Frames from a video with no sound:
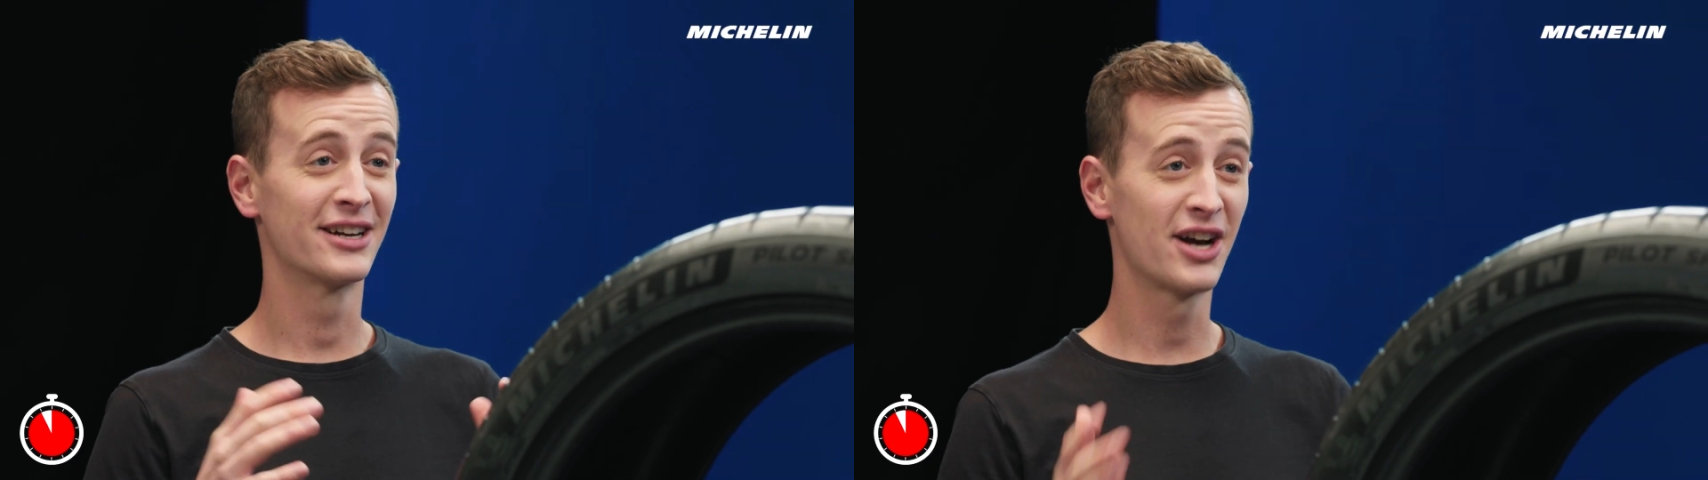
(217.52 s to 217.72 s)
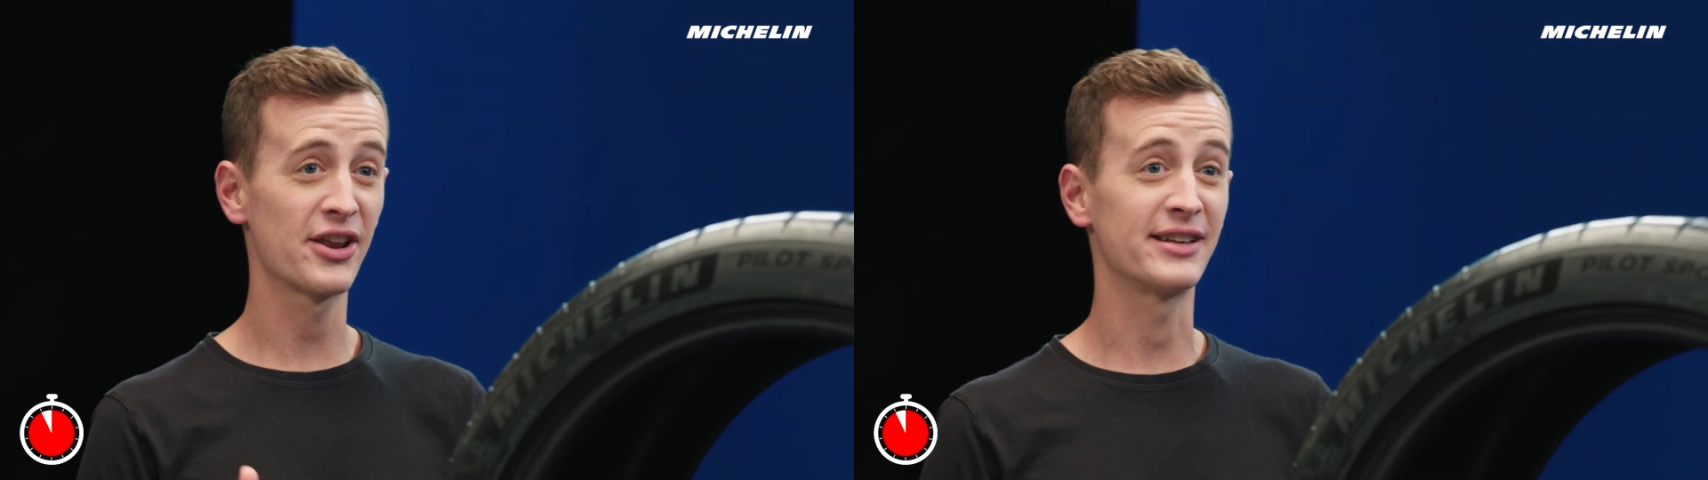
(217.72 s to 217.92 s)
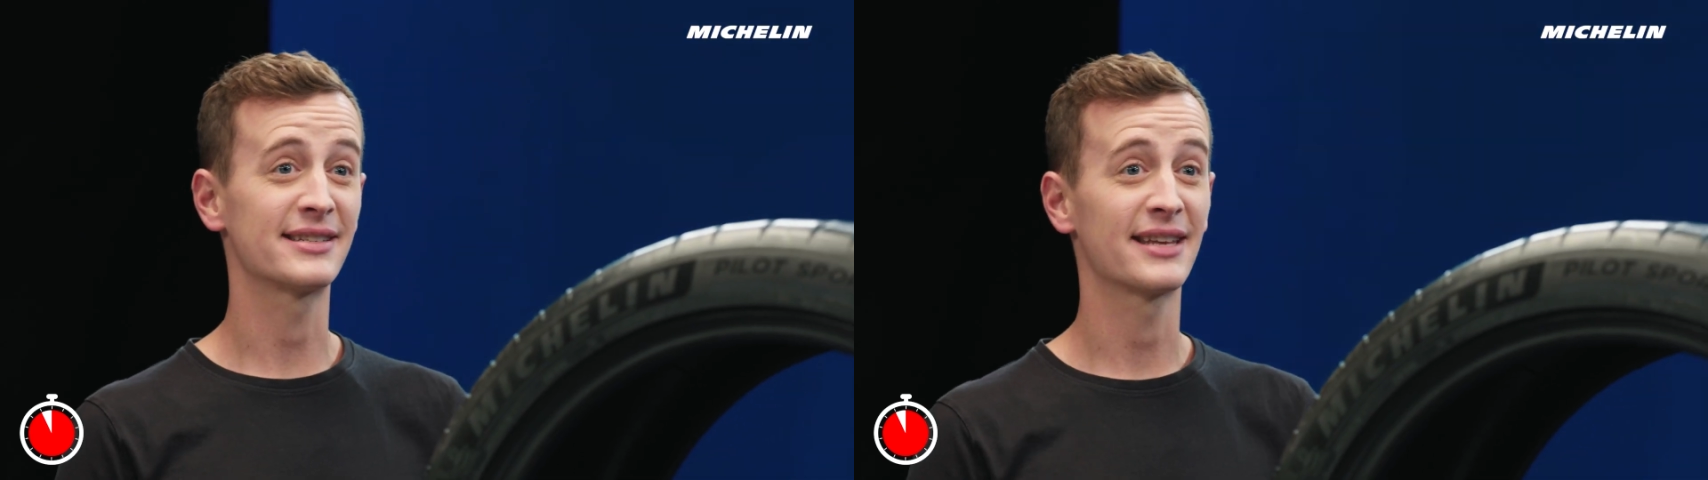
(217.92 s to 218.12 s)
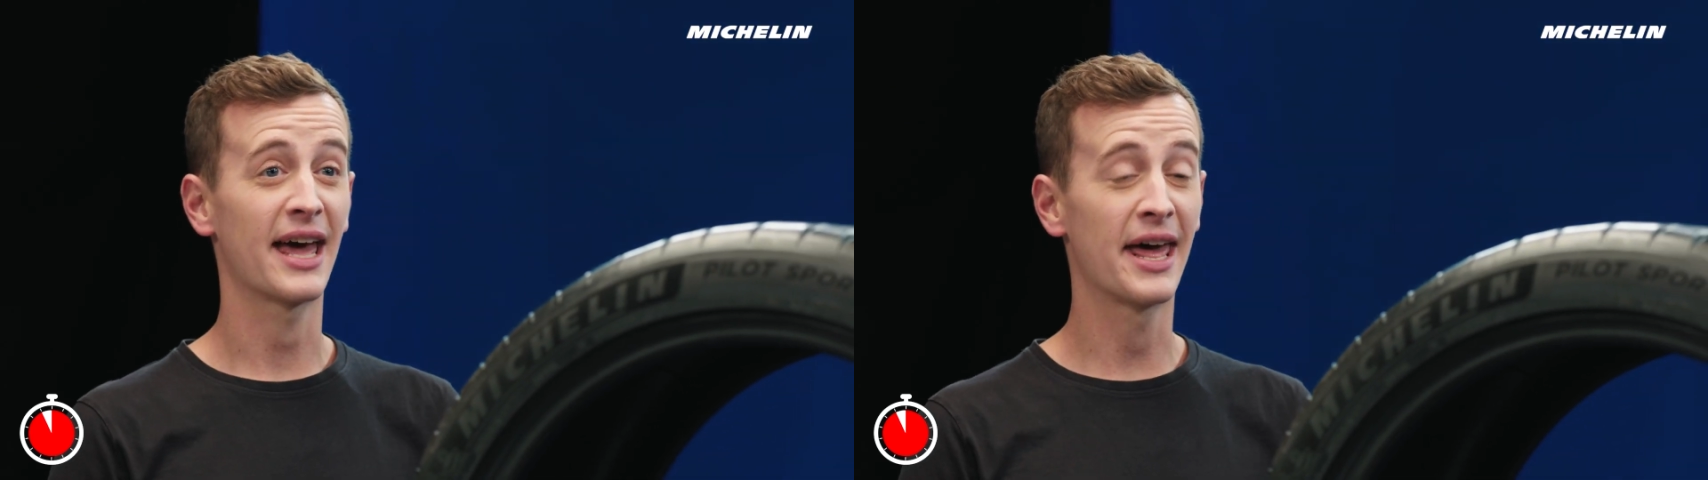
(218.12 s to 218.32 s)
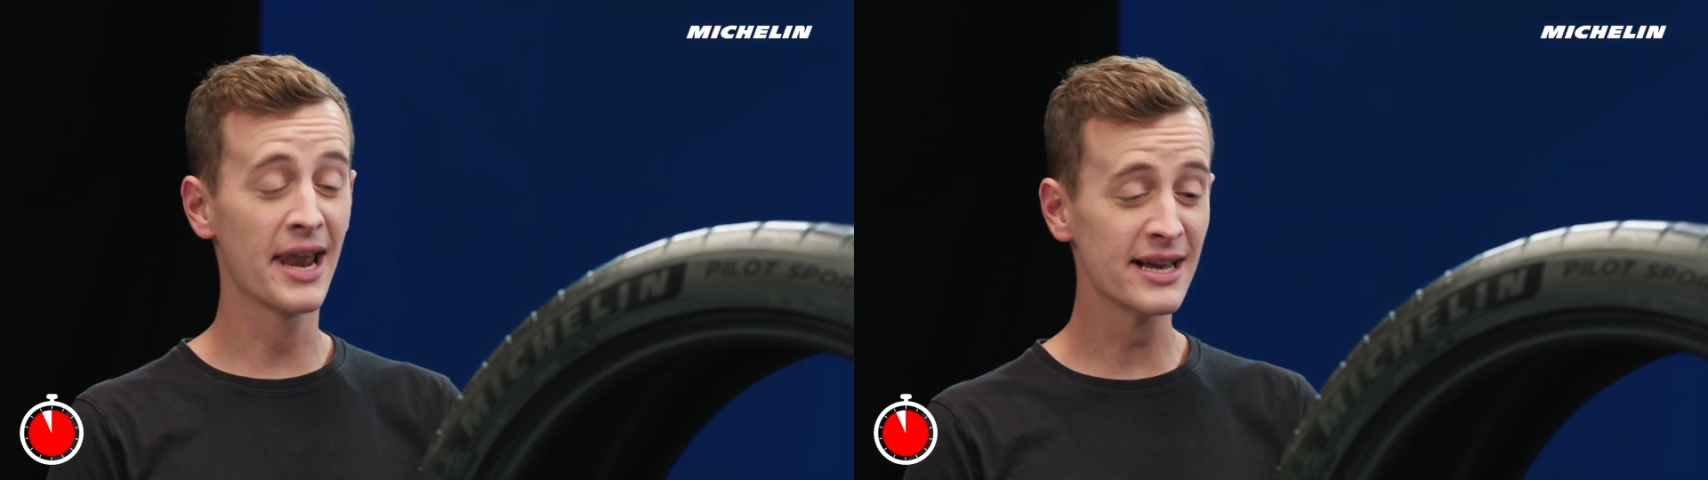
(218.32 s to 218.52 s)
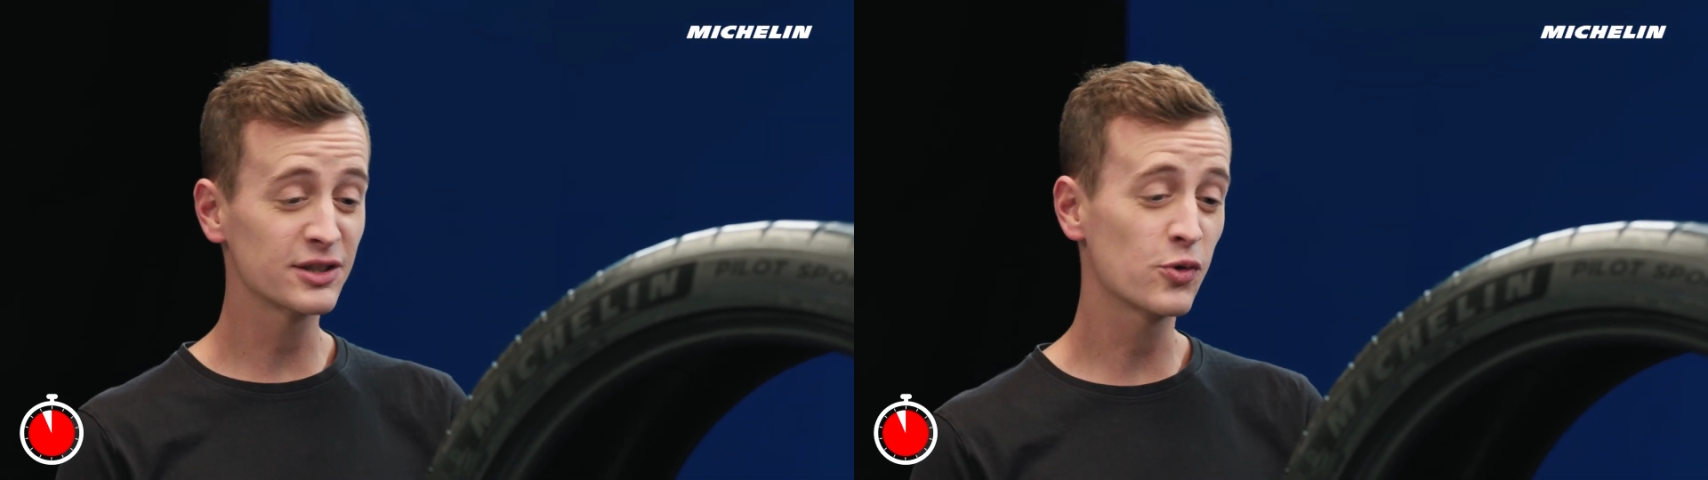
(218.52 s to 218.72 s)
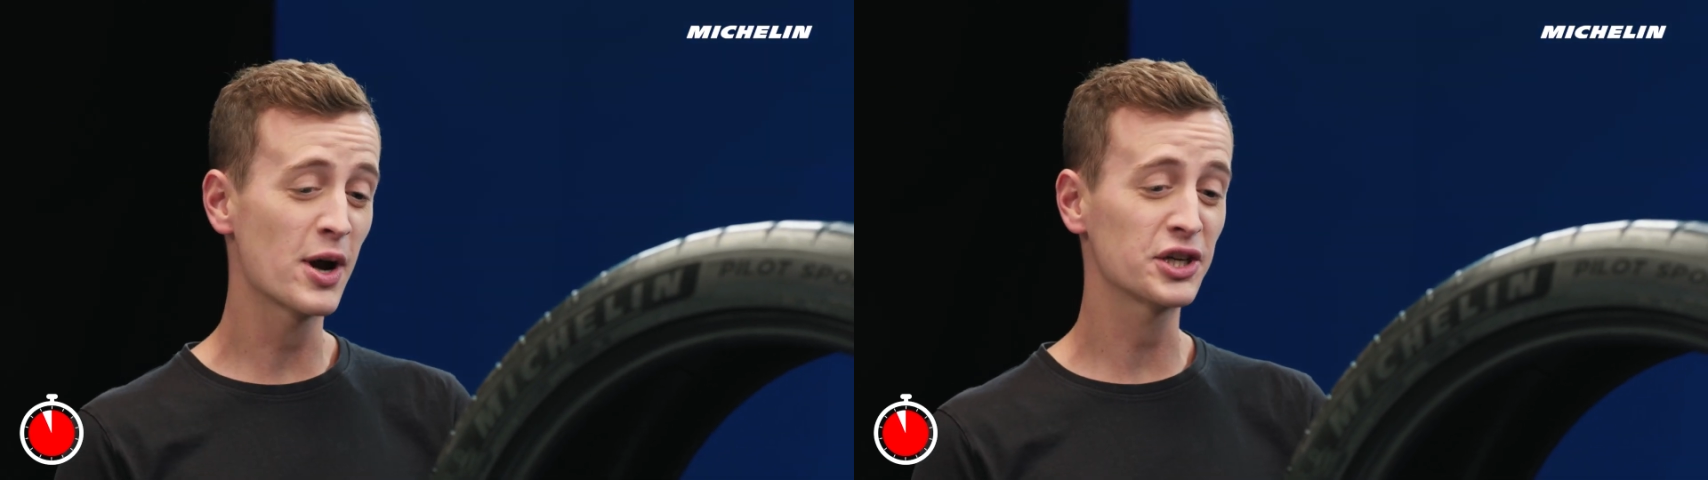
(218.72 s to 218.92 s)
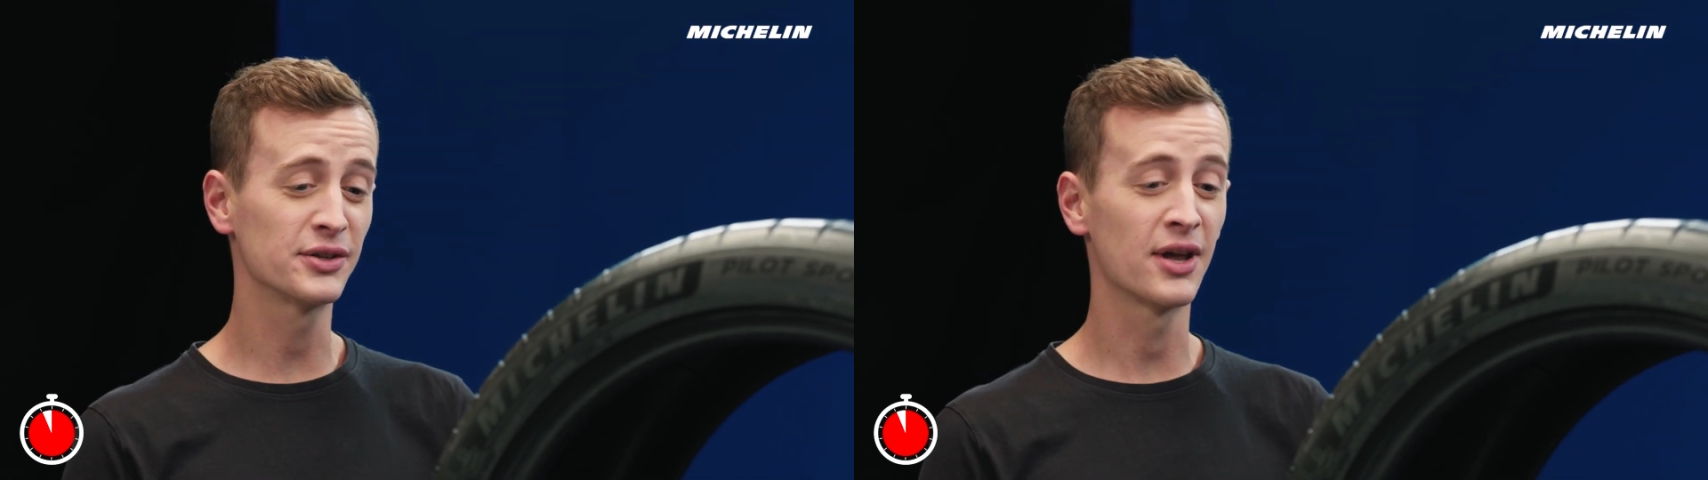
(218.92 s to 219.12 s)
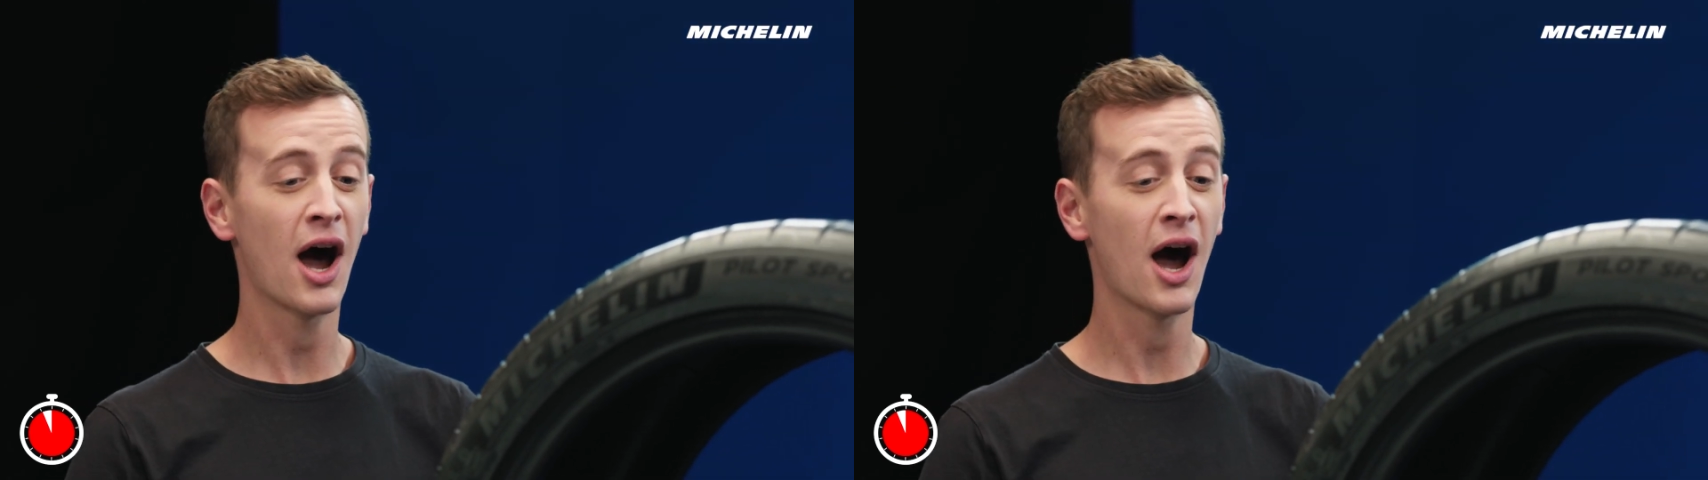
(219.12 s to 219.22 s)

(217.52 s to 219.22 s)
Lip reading: Got it. And last question,